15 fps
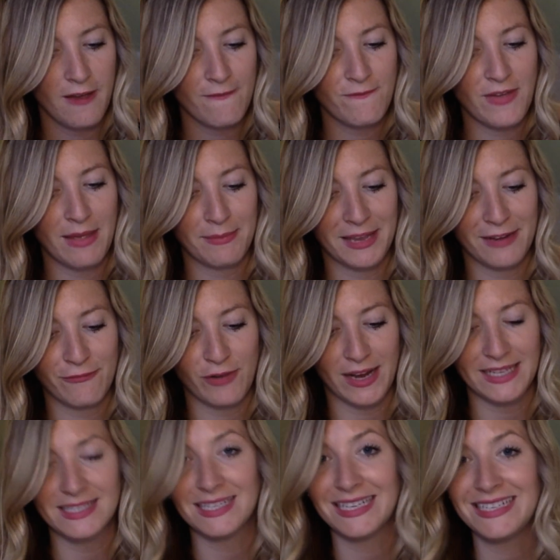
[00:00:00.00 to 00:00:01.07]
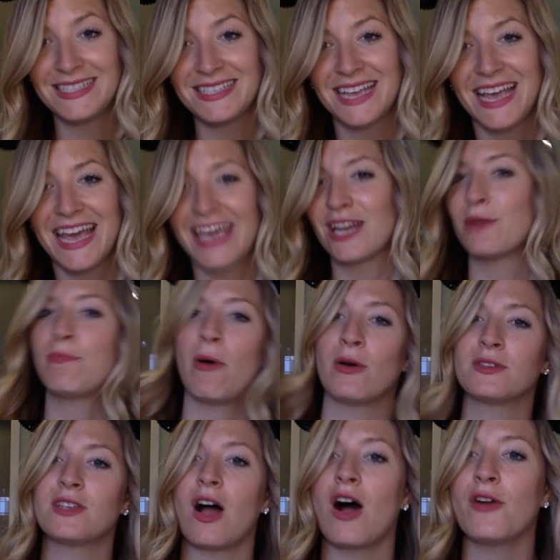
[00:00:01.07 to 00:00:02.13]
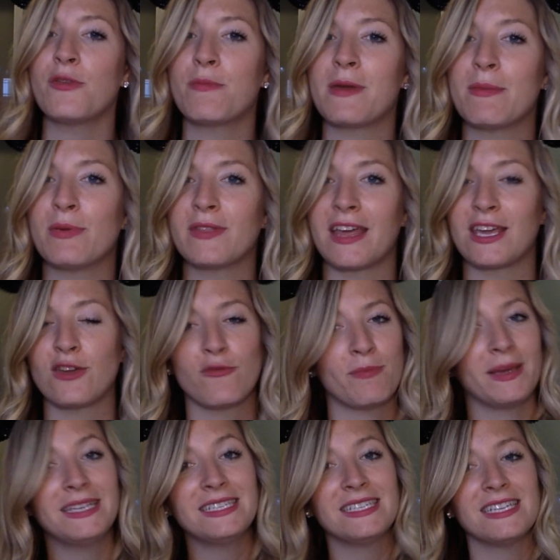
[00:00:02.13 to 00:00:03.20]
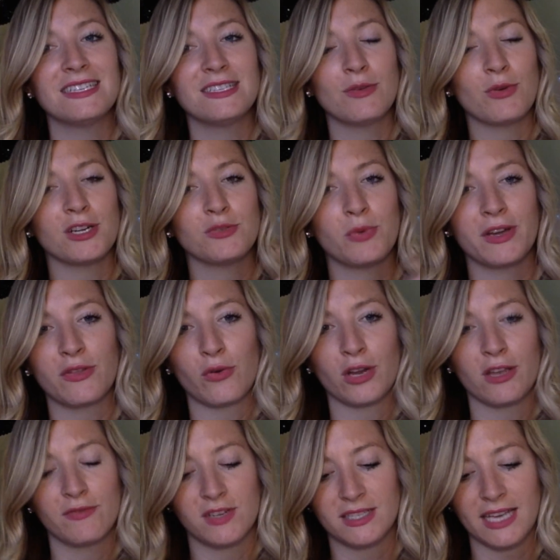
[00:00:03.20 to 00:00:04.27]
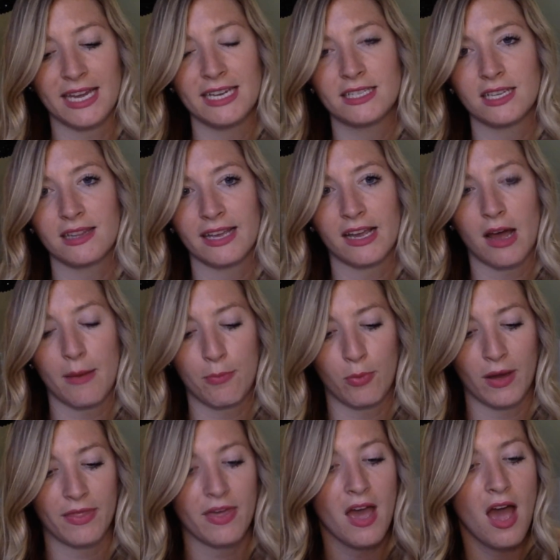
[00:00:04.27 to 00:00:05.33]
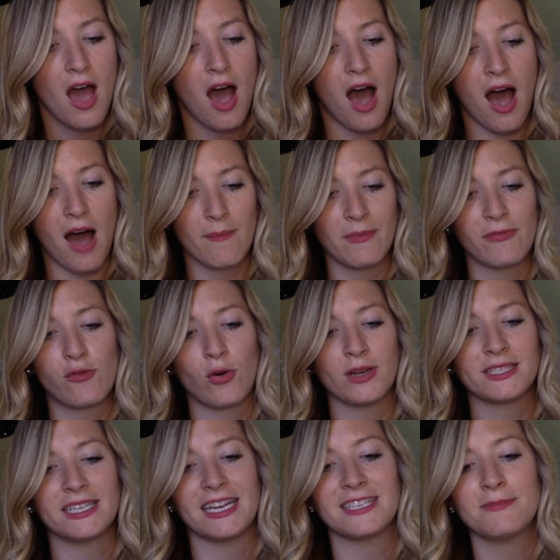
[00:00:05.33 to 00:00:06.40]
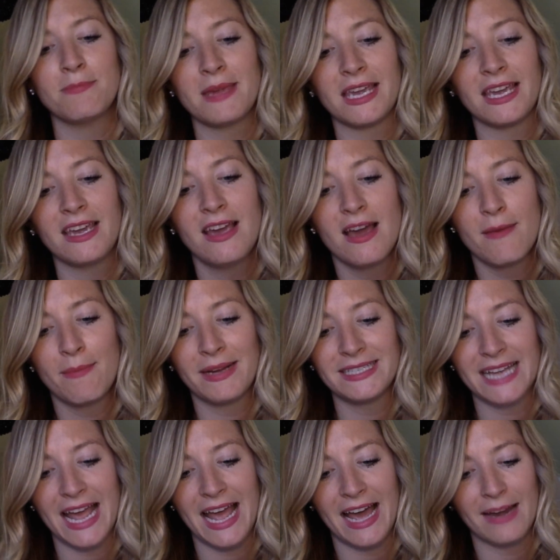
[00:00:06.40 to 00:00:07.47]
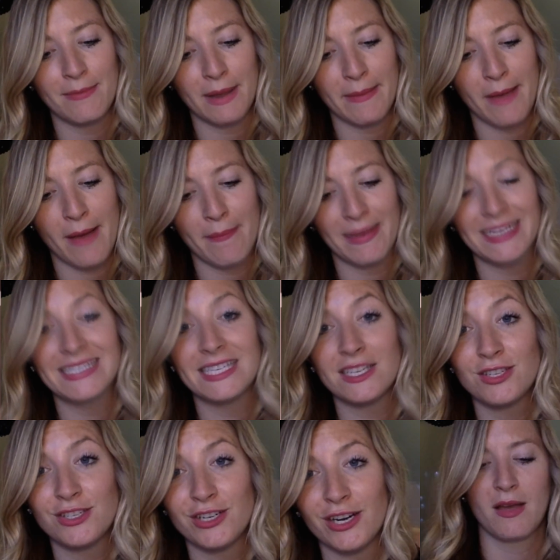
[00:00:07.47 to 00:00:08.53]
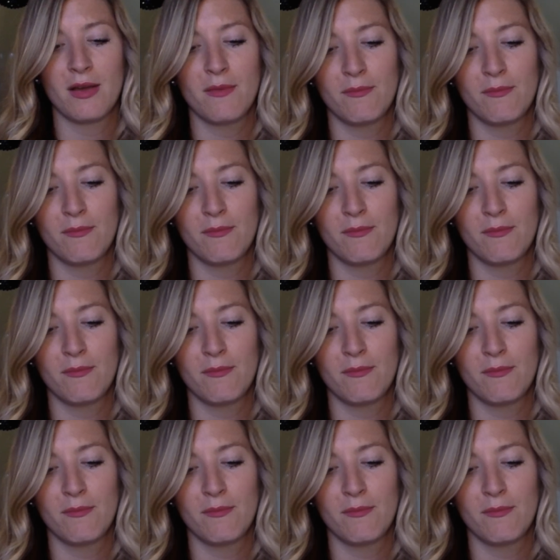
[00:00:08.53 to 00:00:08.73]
family and friends list, it'll post all the people that you've been to Disney World with or you've decided to link up with. Of course, it has me, my dad, my mom, my sister.